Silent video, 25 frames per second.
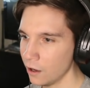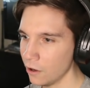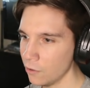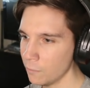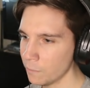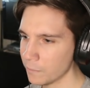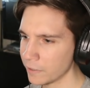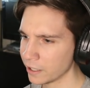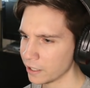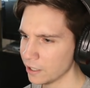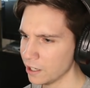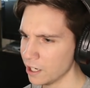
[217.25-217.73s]

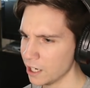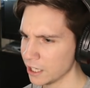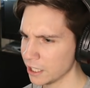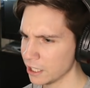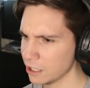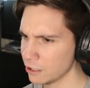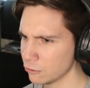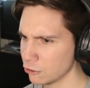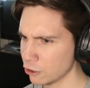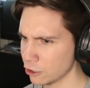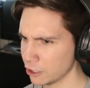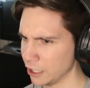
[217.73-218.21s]
Oh my god,
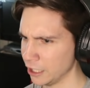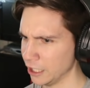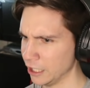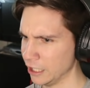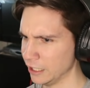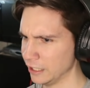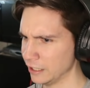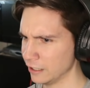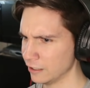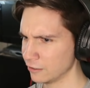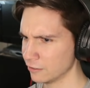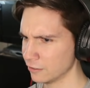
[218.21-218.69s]
he
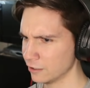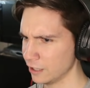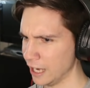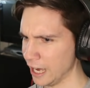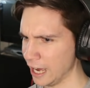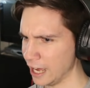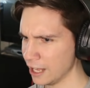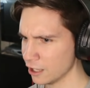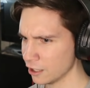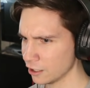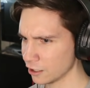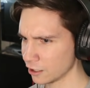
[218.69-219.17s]
looking
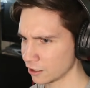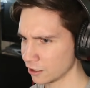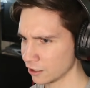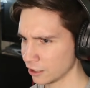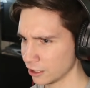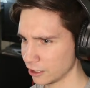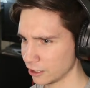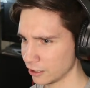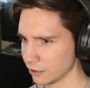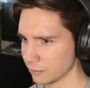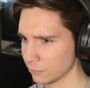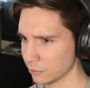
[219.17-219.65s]
hella
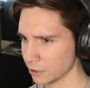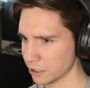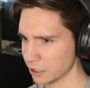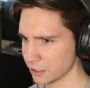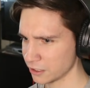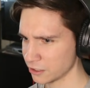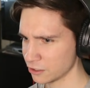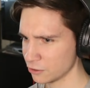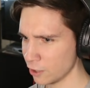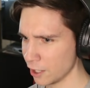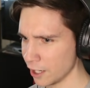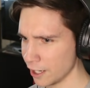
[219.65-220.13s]
good with
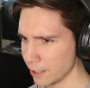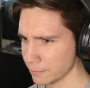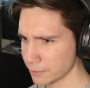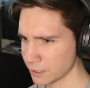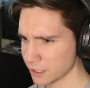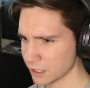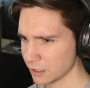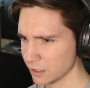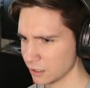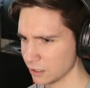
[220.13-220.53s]
the straps.